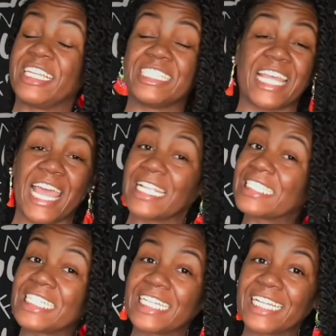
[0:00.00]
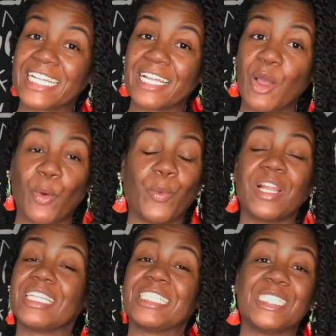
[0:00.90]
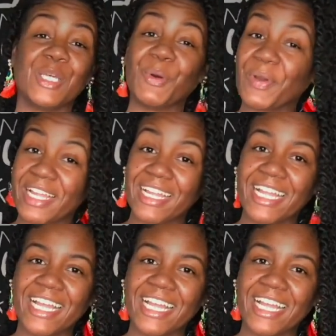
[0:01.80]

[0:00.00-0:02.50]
at, what he's doing,